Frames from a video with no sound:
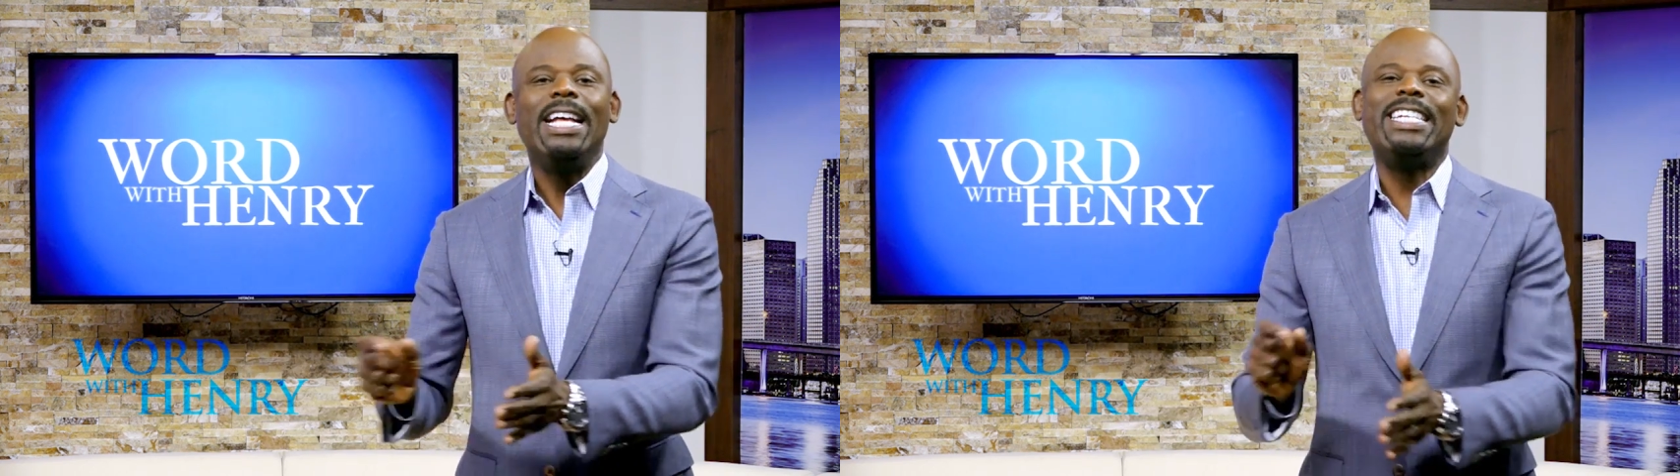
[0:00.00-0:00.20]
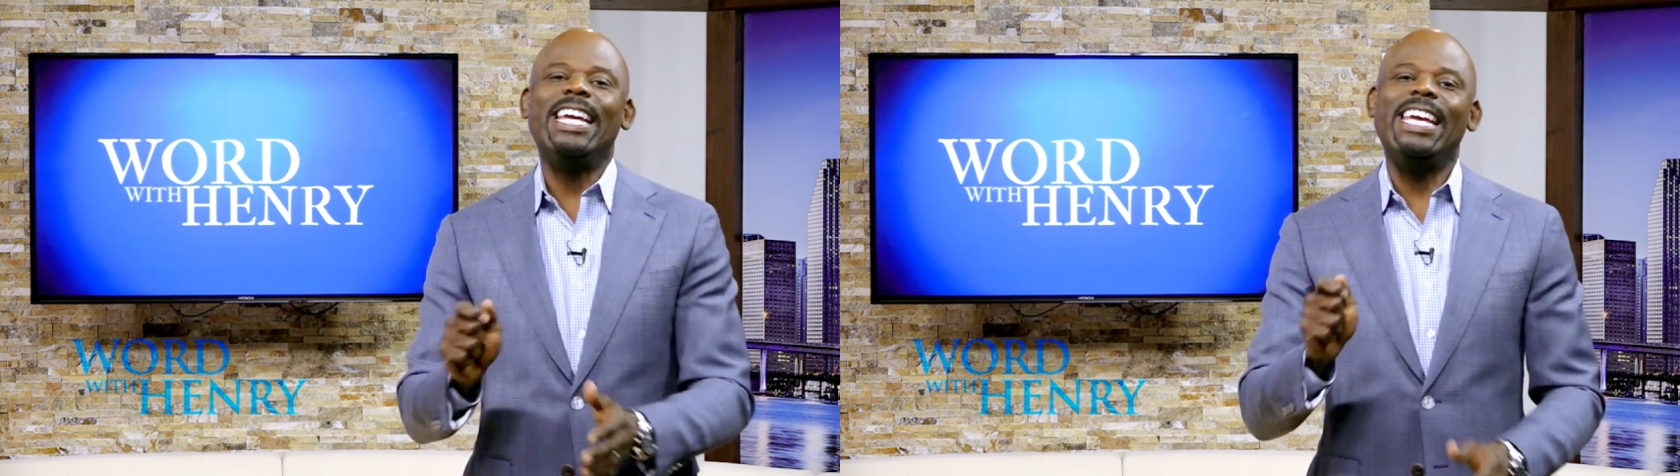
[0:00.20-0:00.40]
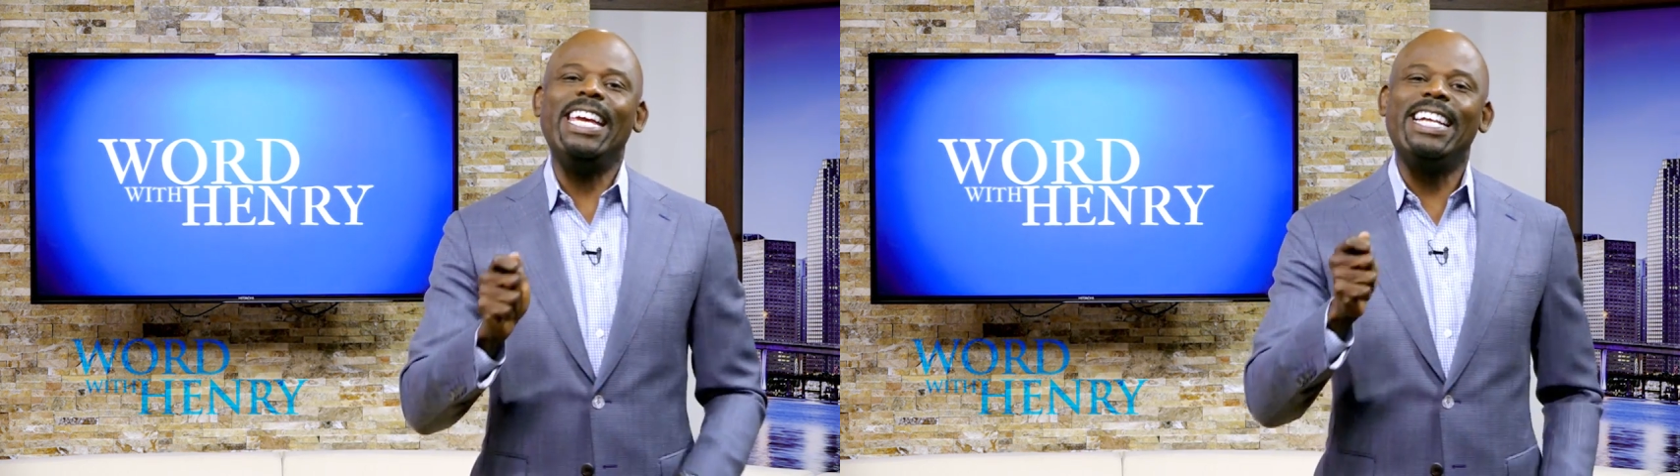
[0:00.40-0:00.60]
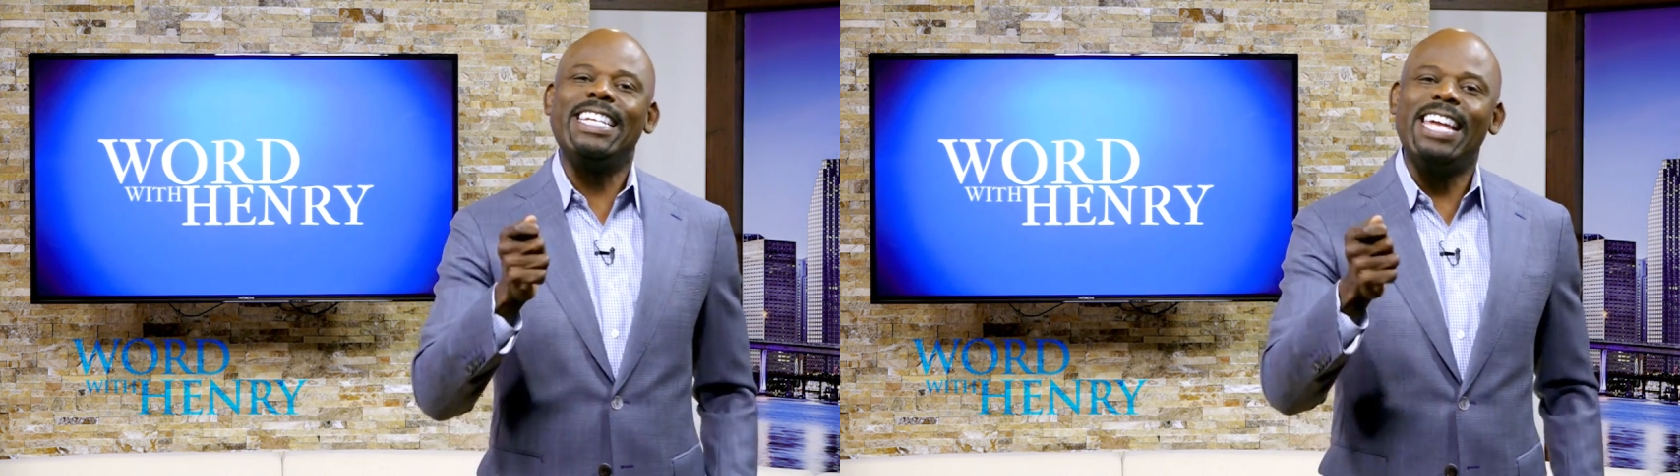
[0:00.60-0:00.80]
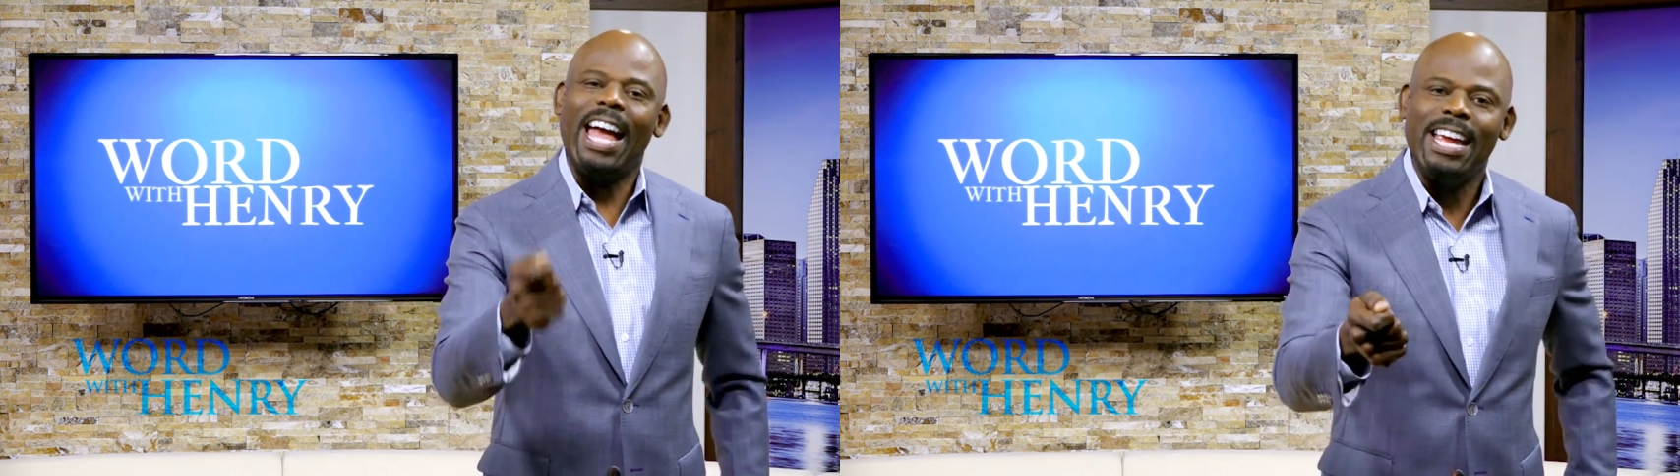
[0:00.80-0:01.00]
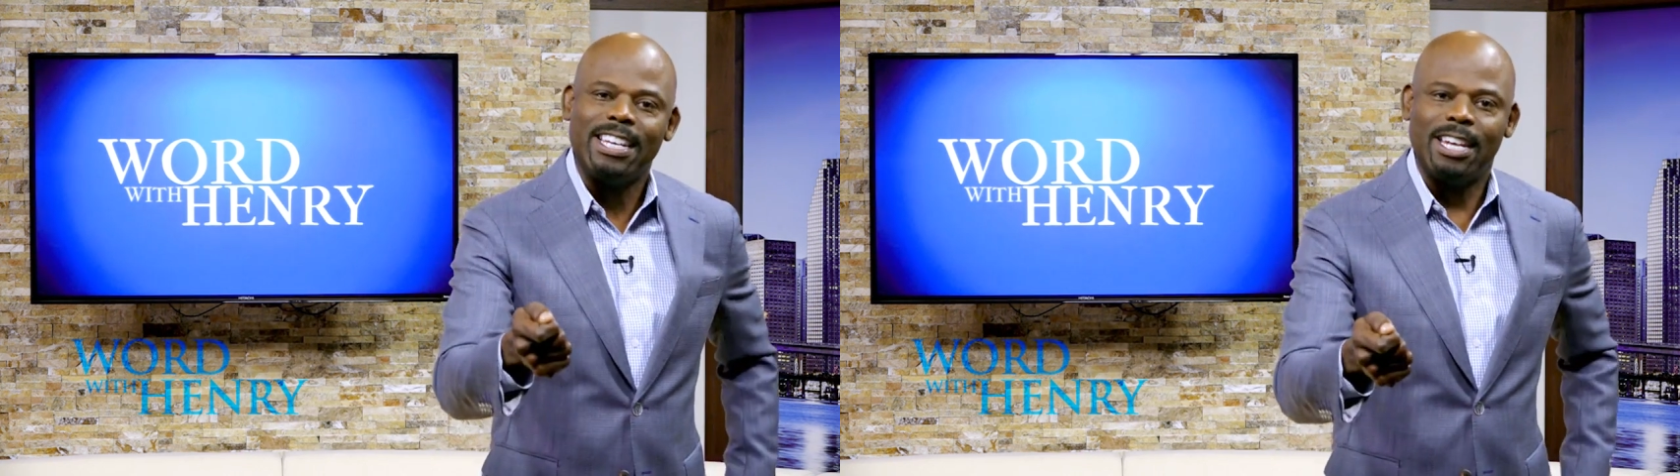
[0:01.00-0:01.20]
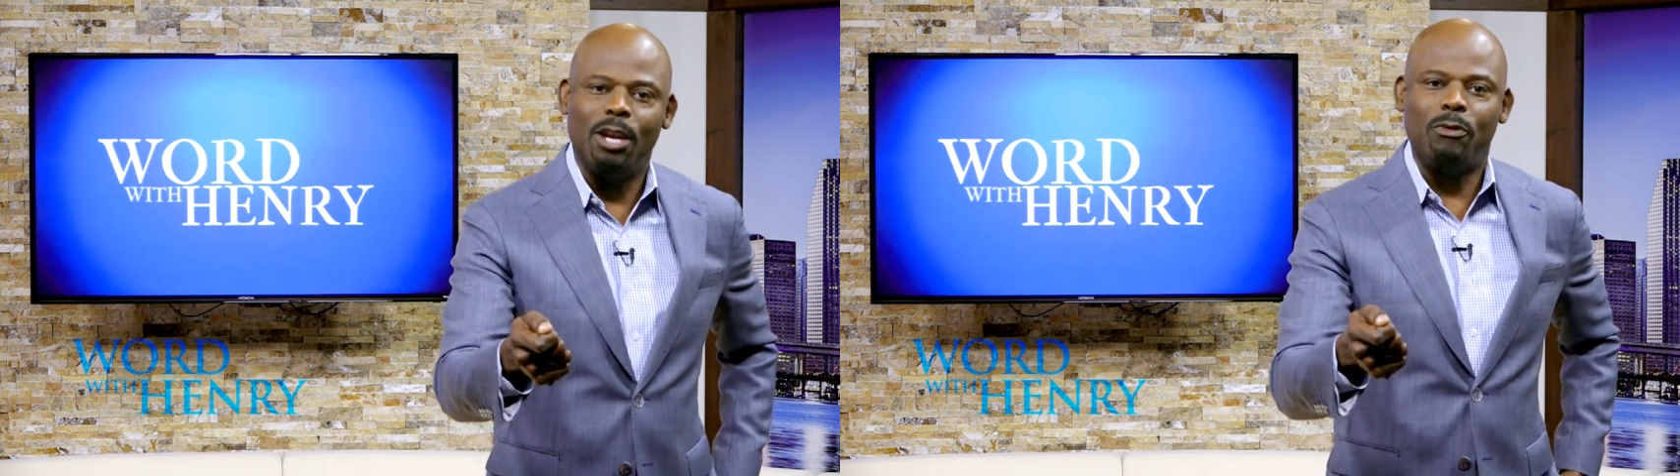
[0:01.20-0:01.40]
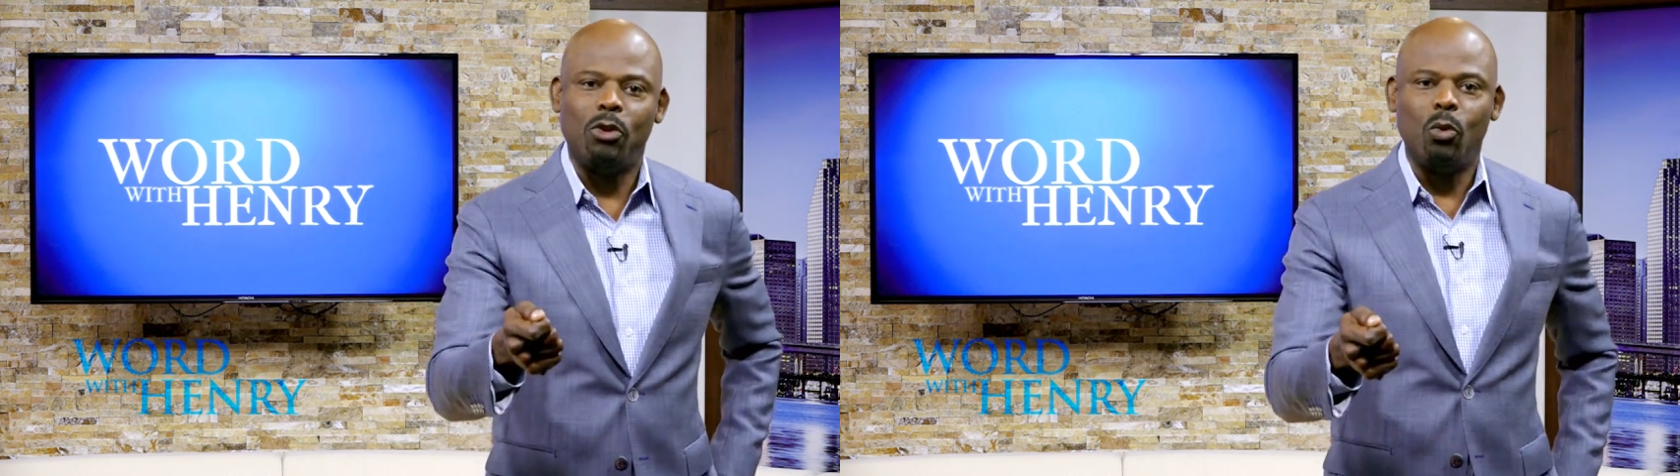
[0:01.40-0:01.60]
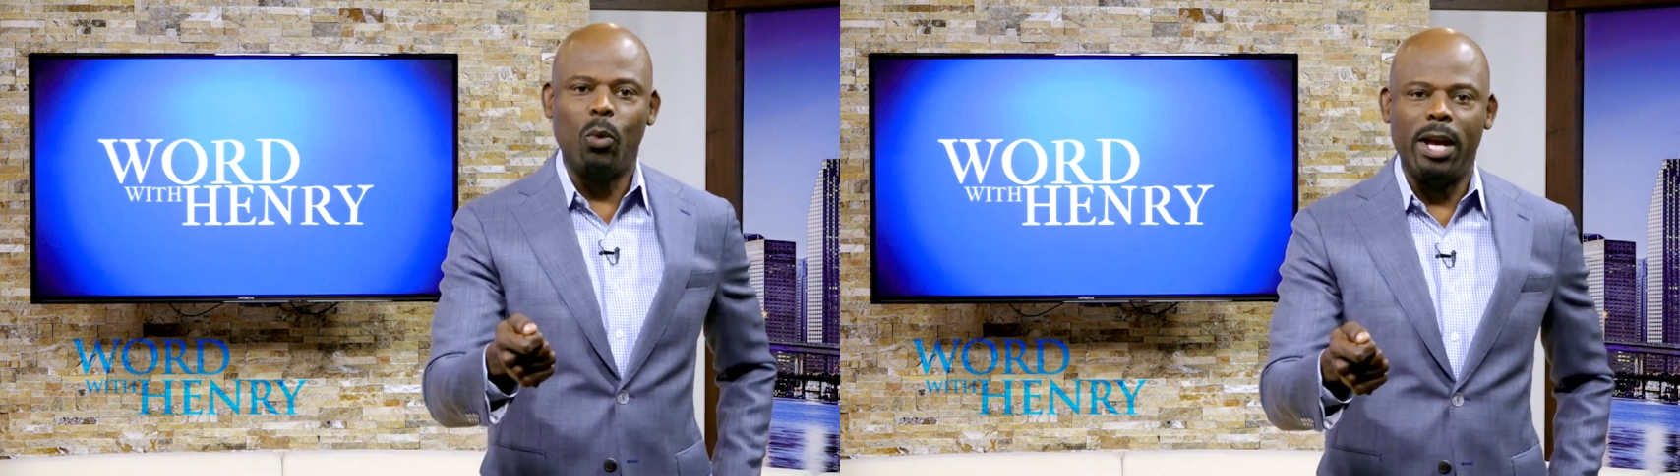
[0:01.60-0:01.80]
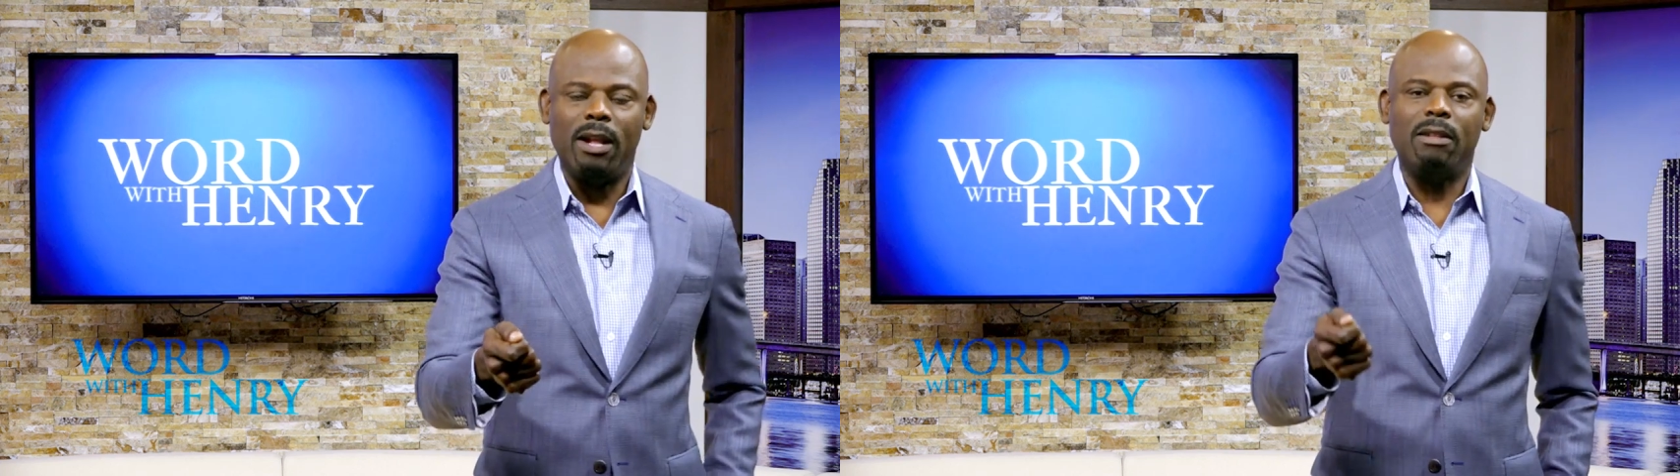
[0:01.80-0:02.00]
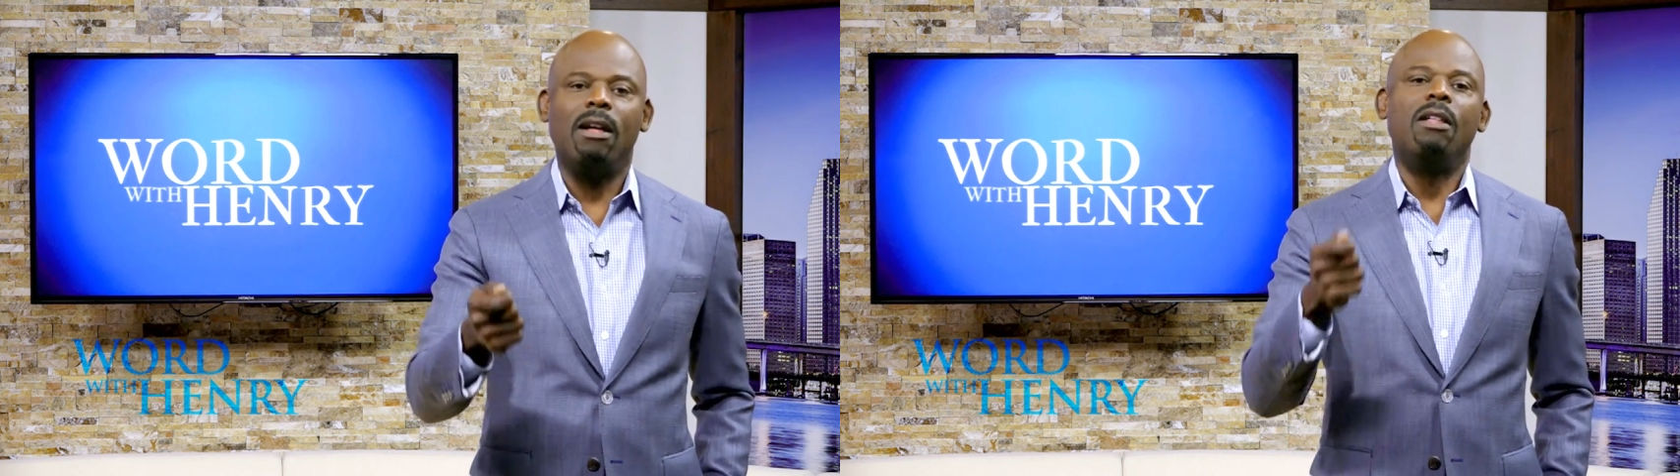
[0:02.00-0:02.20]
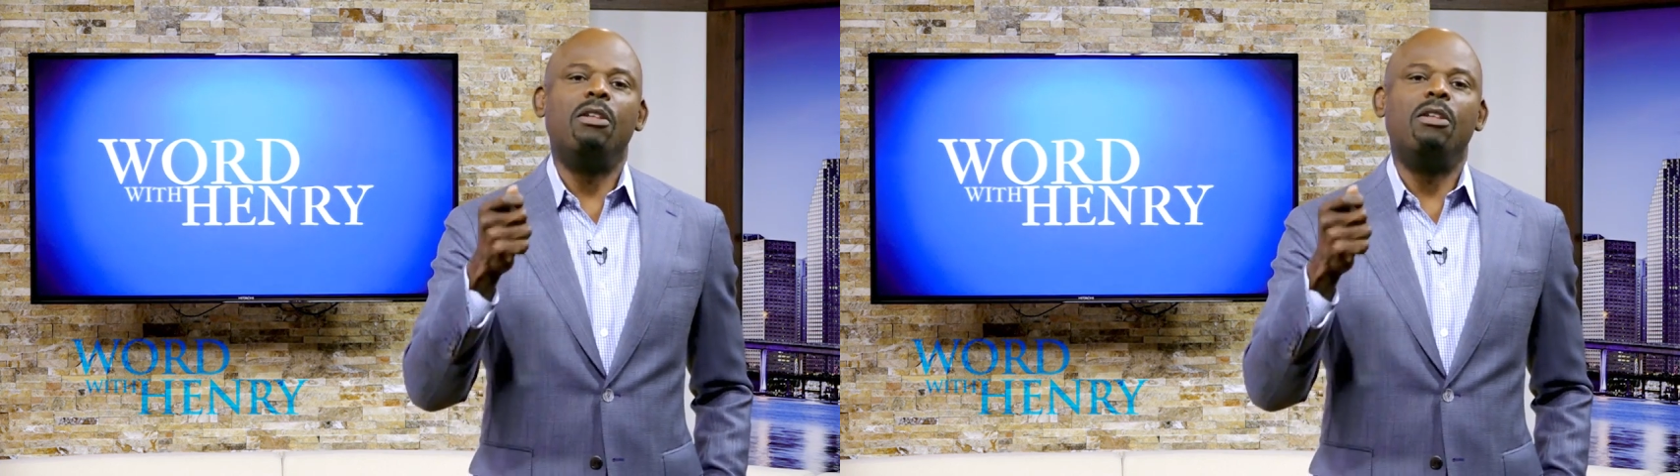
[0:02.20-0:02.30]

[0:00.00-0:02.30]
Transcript: to ignite, if you will,